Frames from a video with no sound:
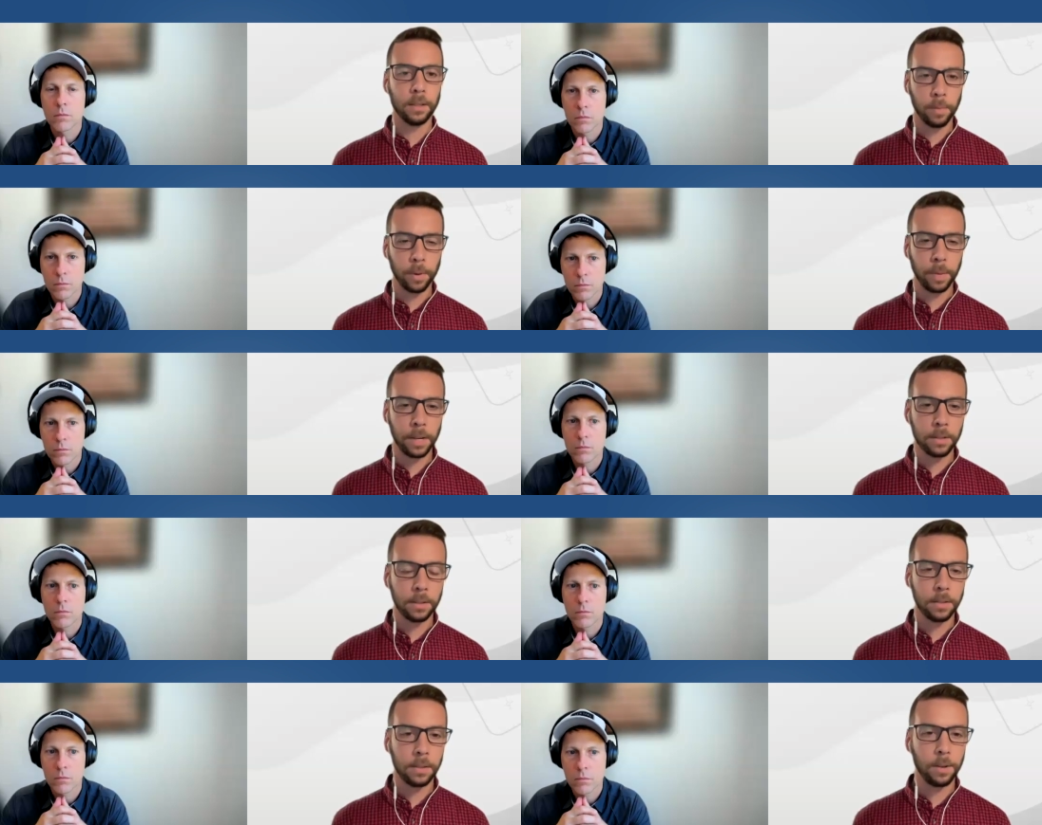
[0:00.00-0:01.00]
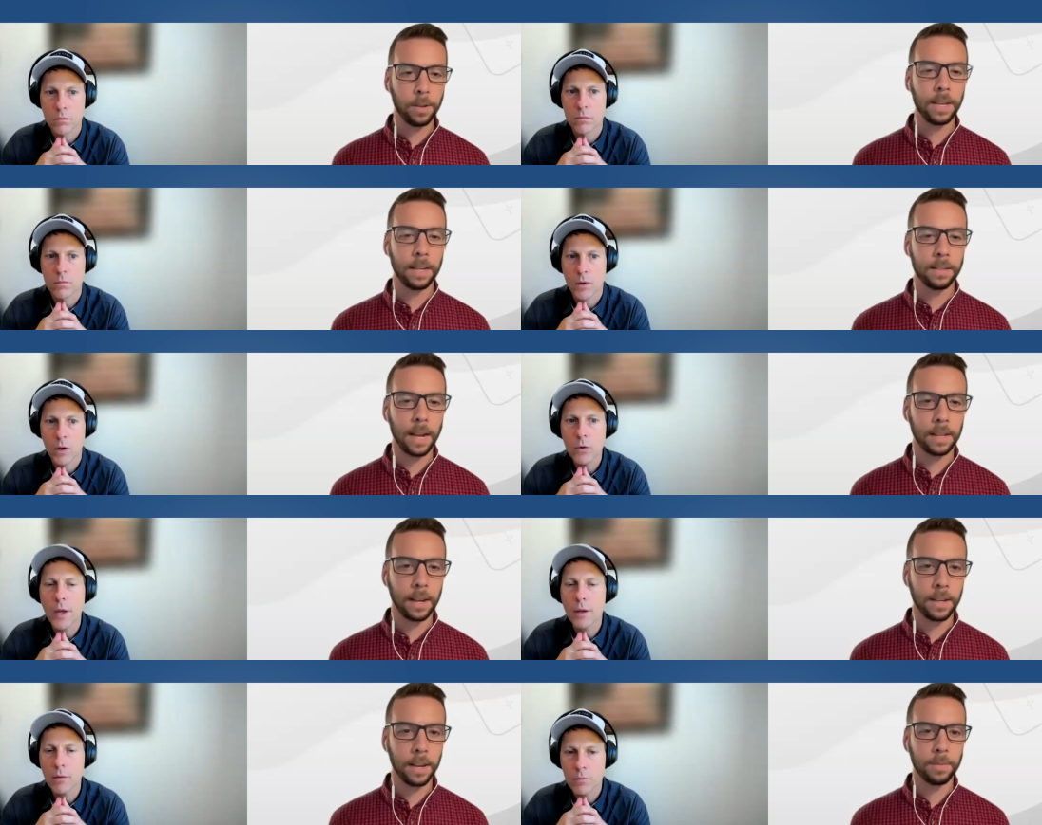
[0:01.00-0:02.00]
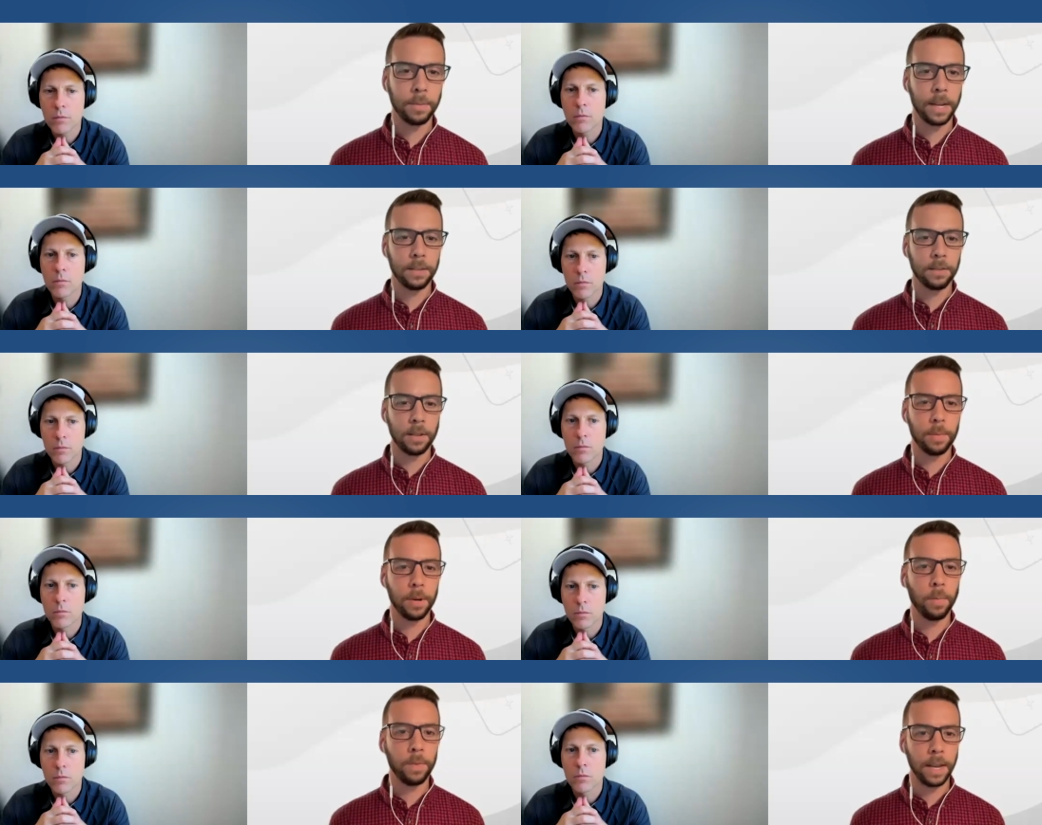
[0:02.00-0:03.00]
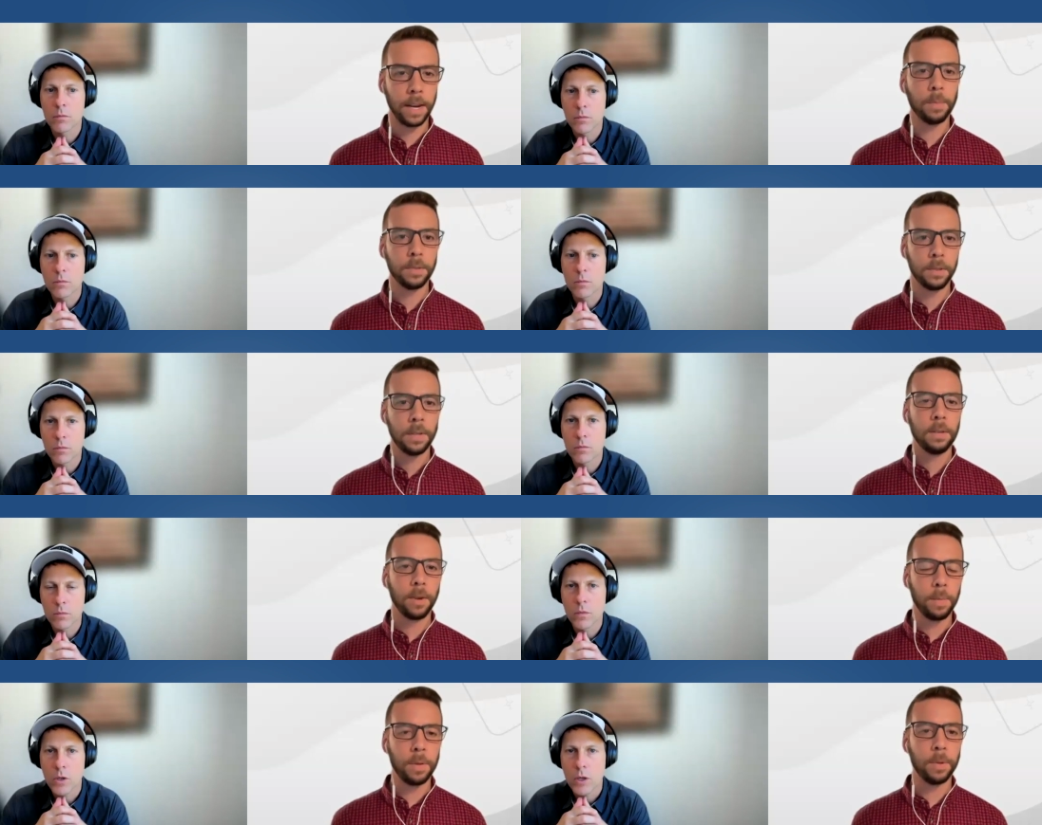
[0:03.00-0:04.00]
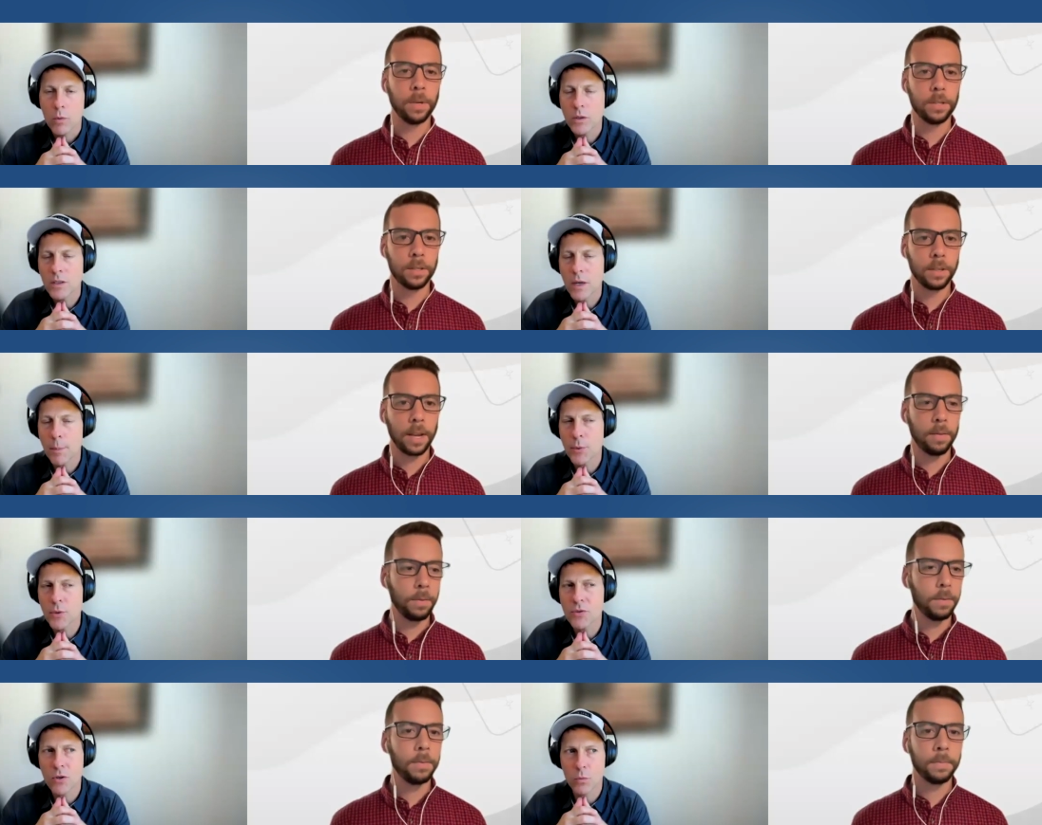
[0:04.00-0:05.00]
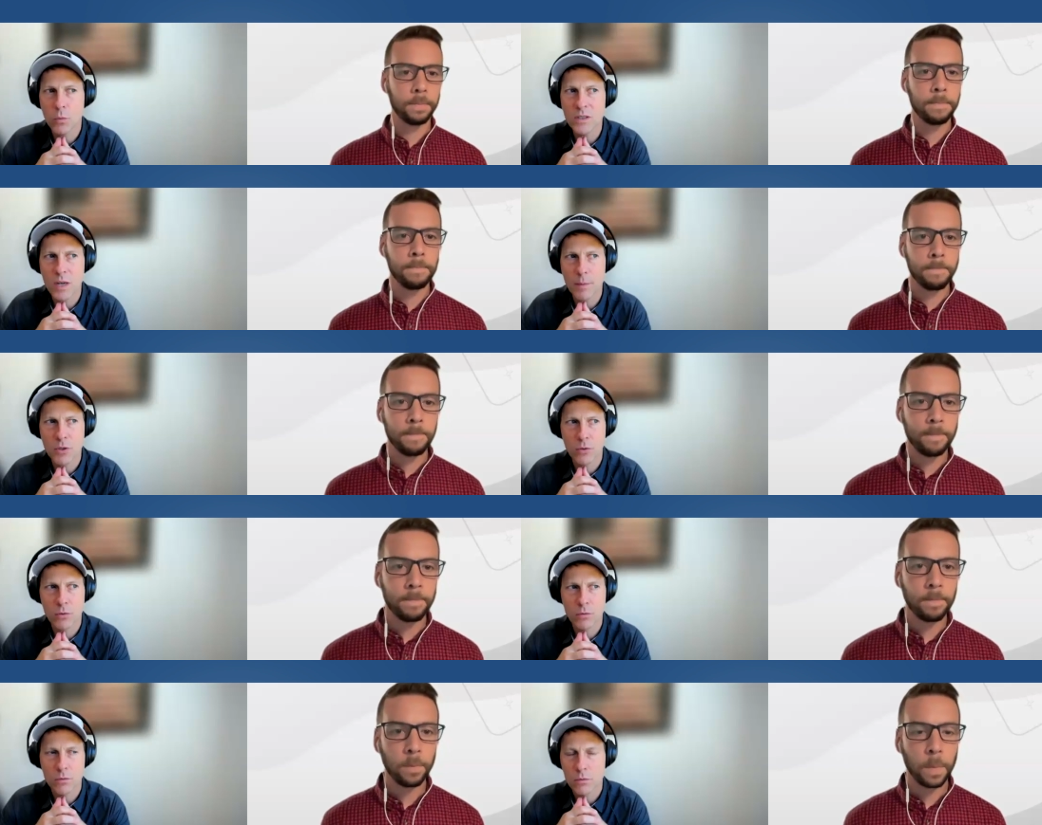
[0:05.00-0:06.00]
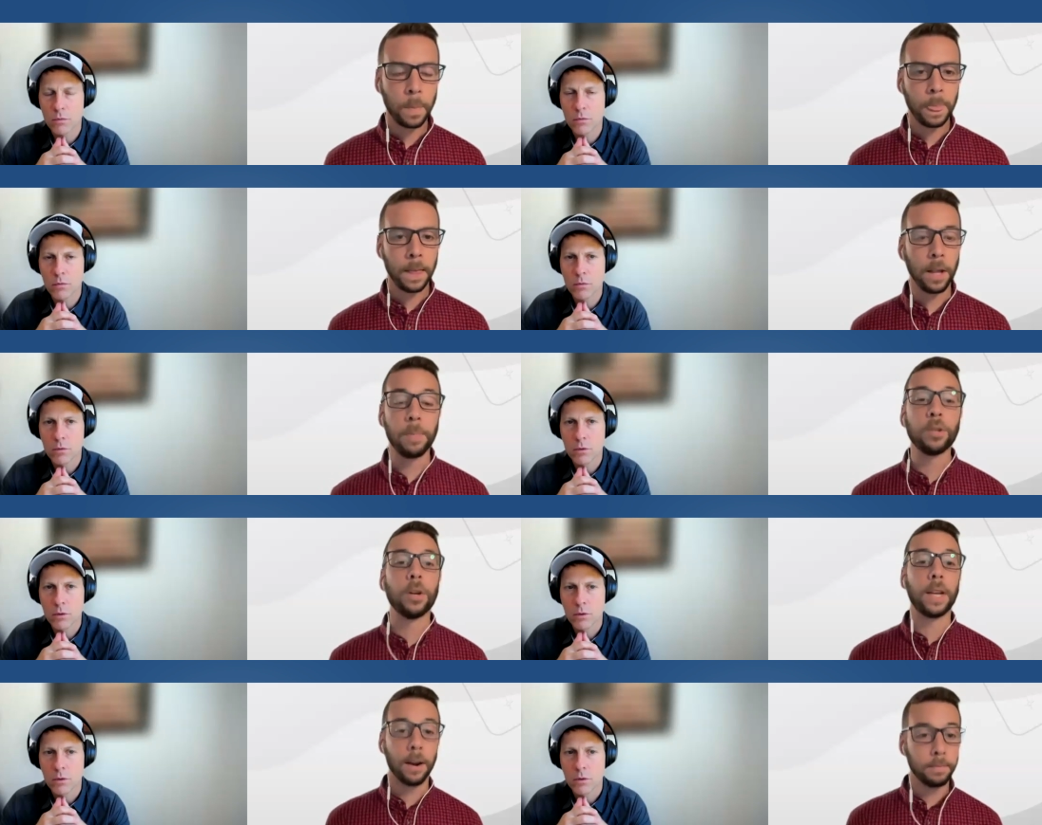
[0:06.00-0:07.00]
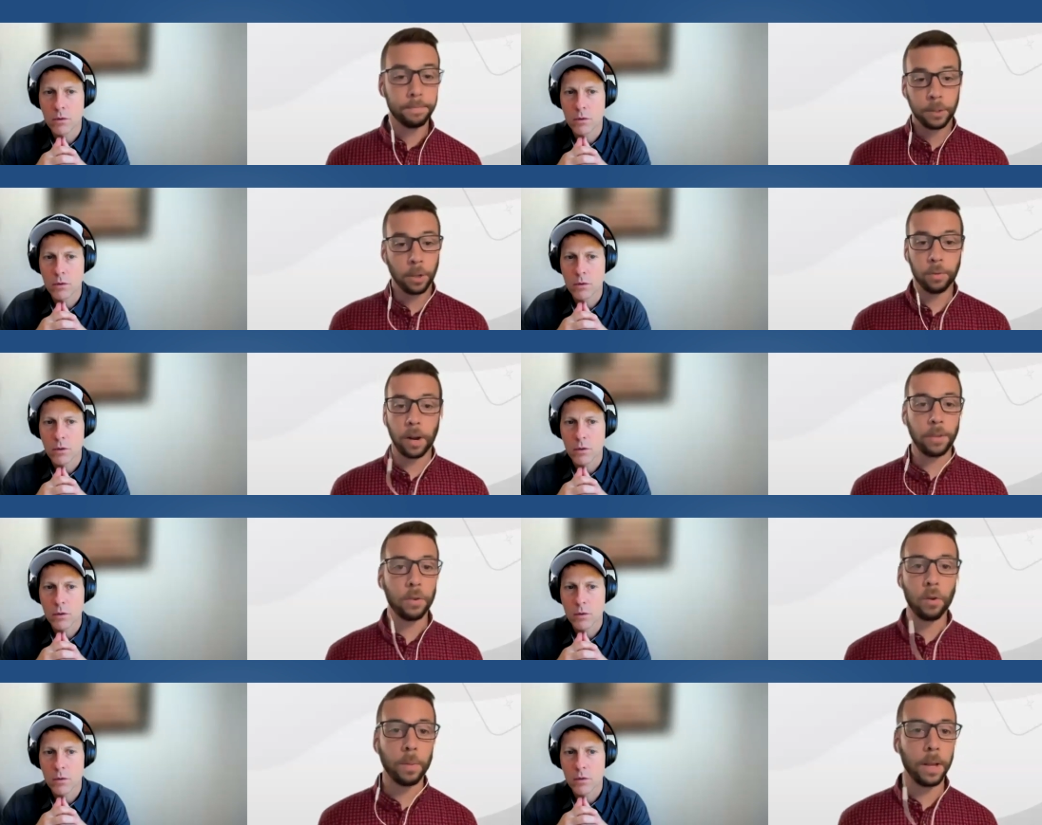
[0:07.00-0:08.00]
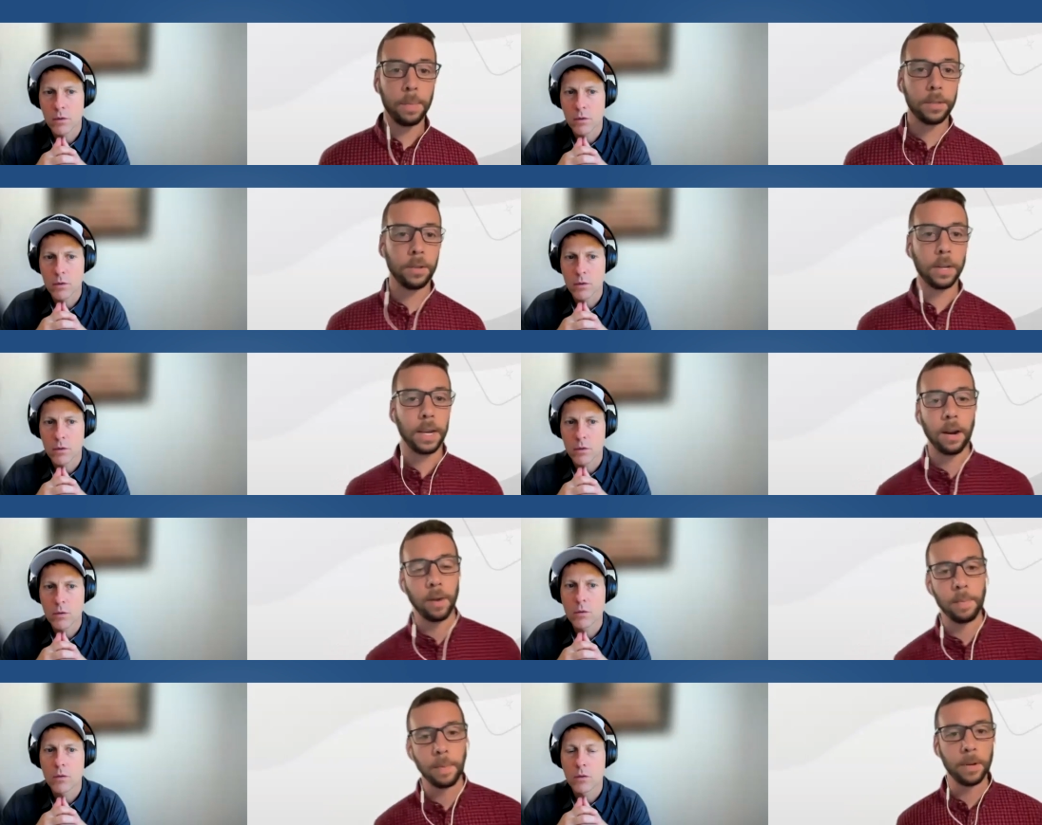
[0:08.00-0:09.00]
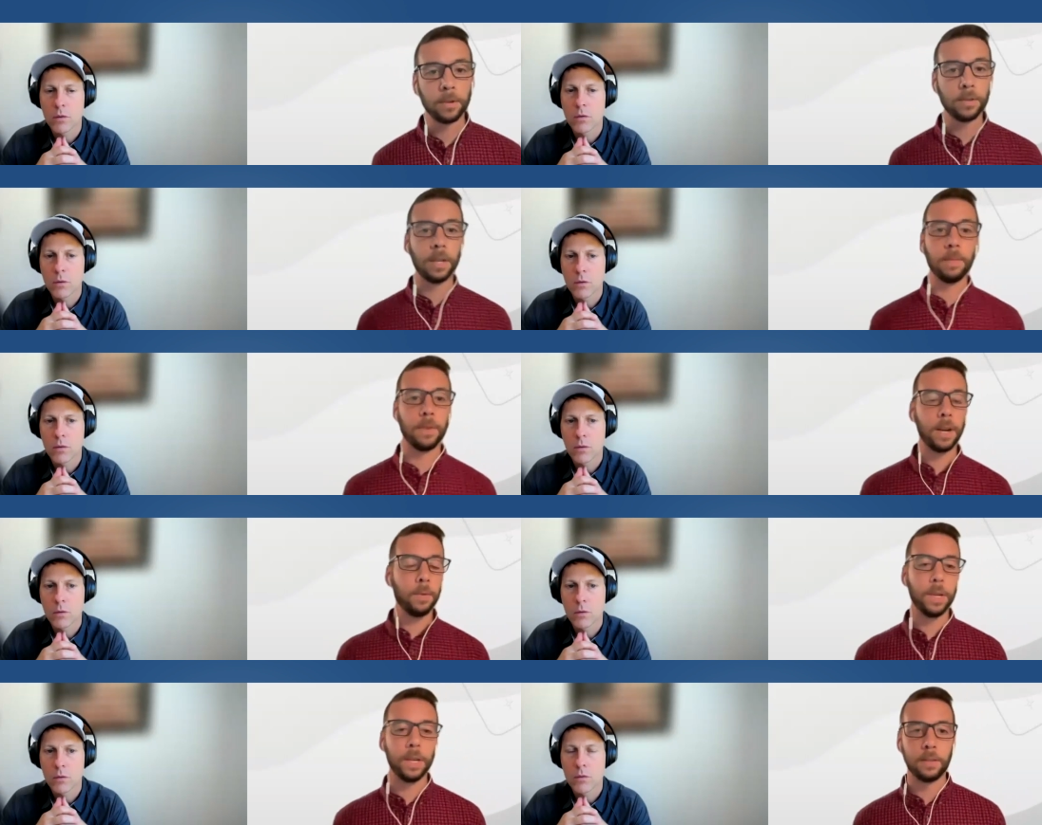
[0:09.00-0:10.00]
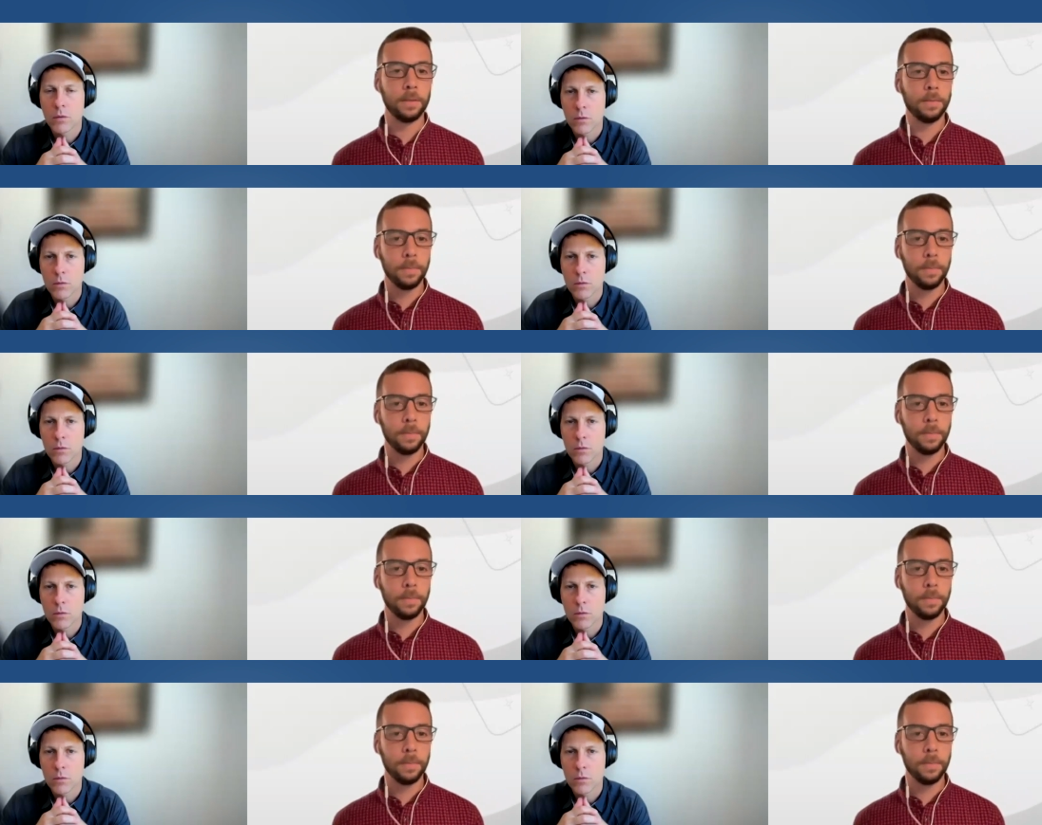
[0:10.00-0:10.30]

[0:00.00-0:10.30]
Speaker 1: limber patient. I know it's not exactly how you asked me to answer that, but hopefully that helps, right? People can just. What's an
Speaker 2: episode? What's an episode?
Speaker 1: Episode of care. So throughout their normal episode of care, right? Maybe you're seeing them for eight weeks,